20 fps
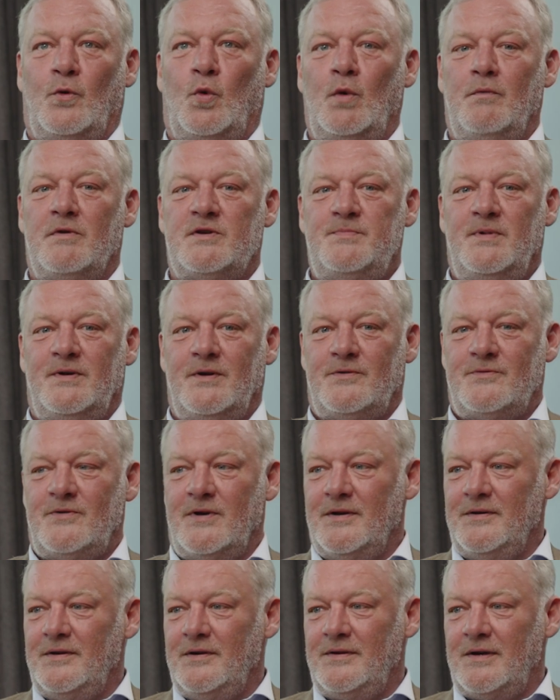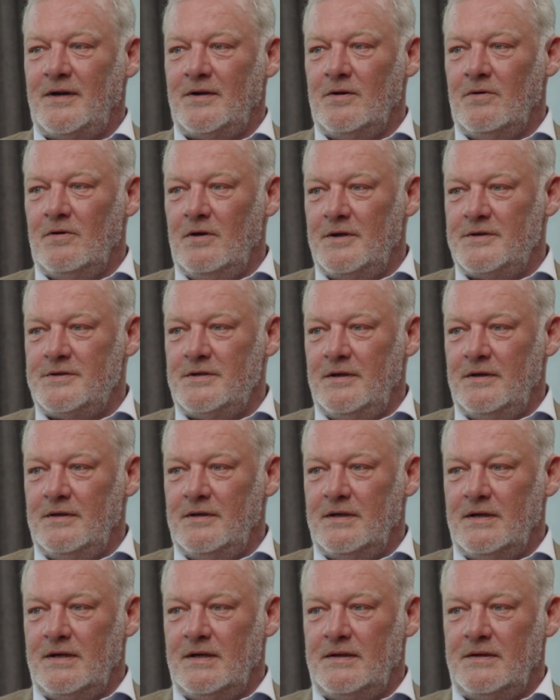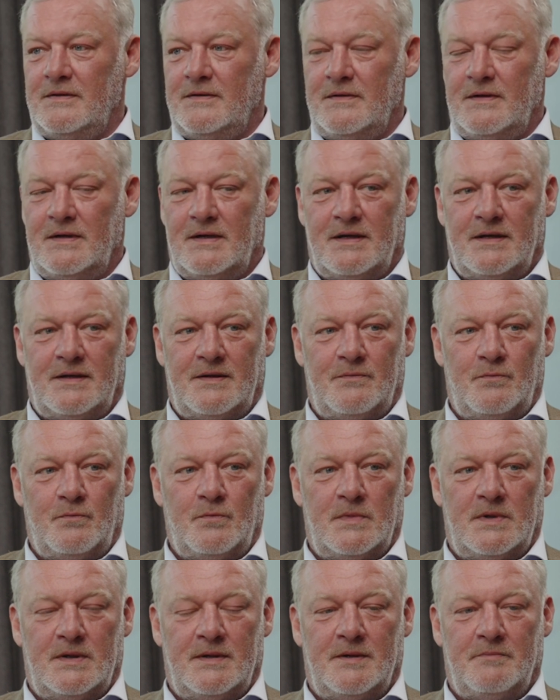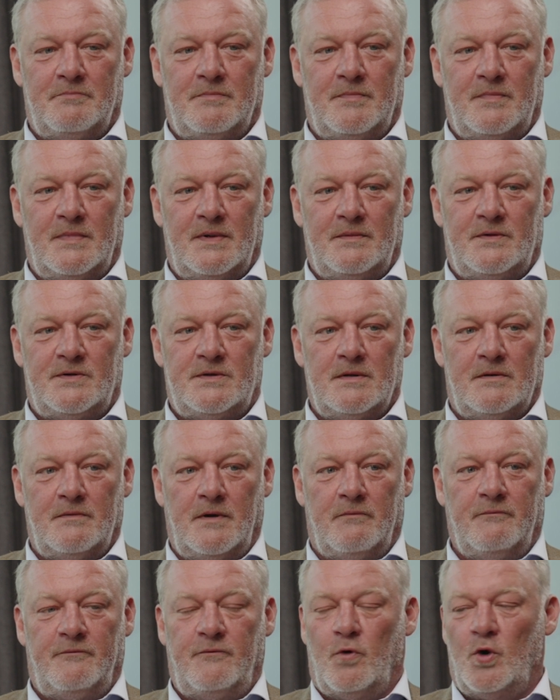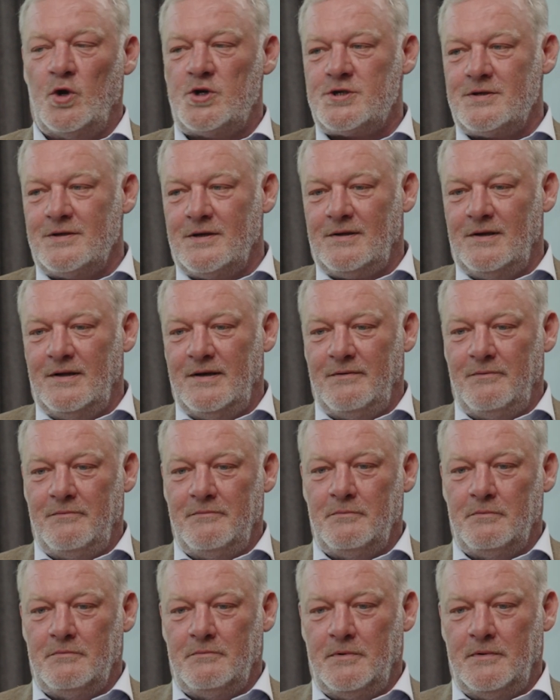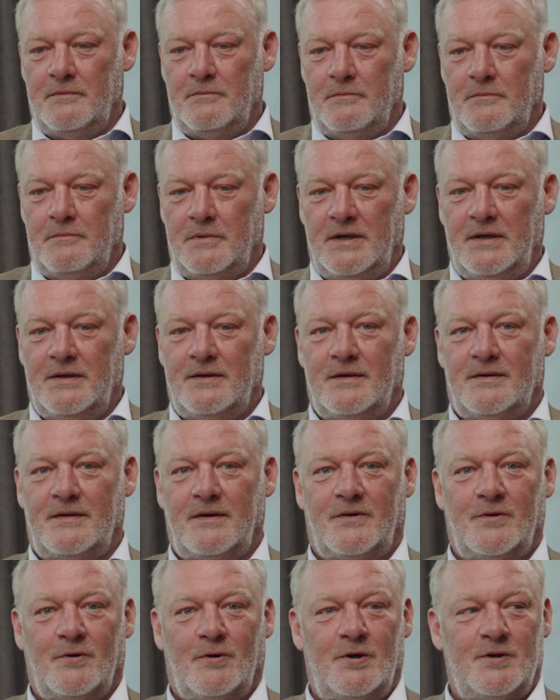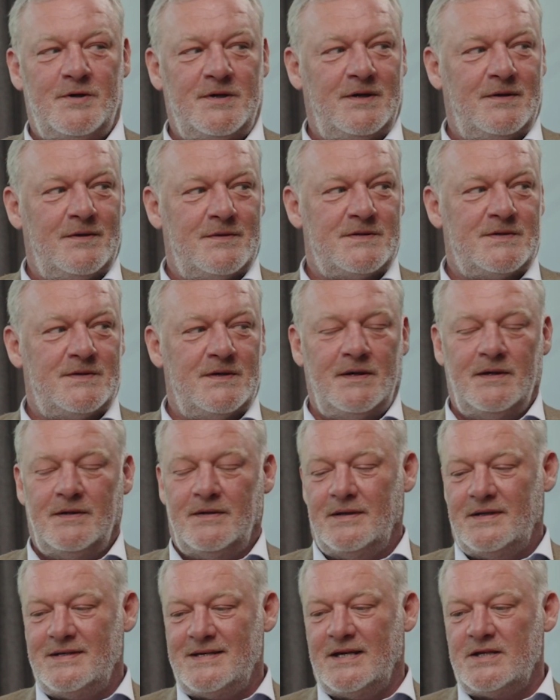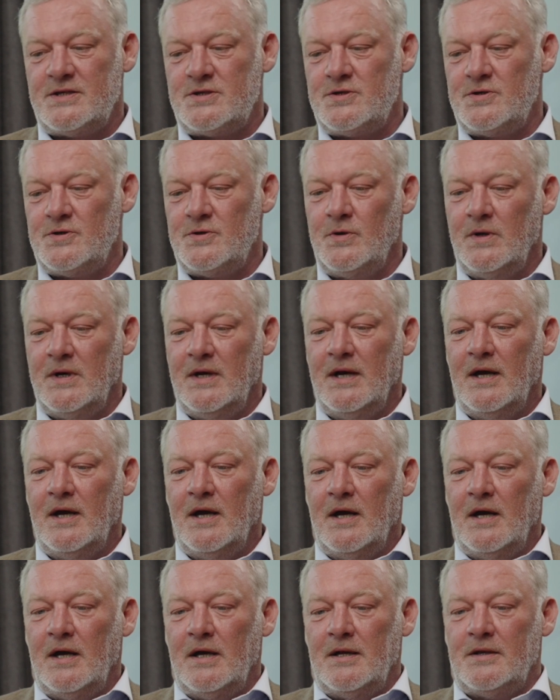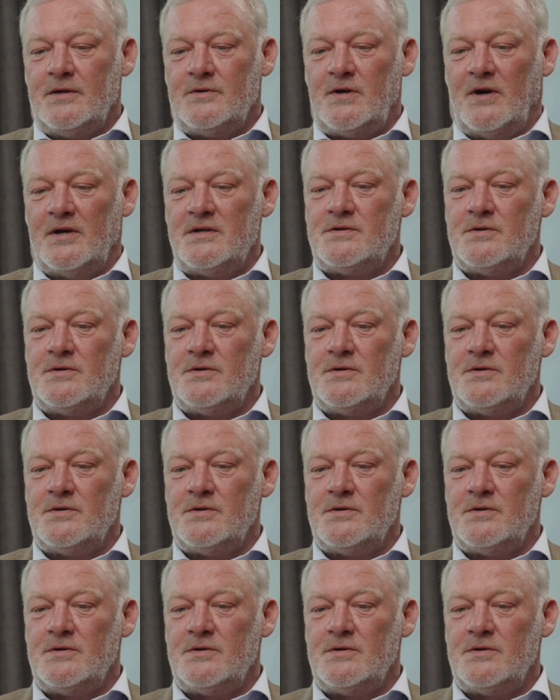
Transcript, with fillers: always been a trend in technology that unfortunately we in the technology industry tend to try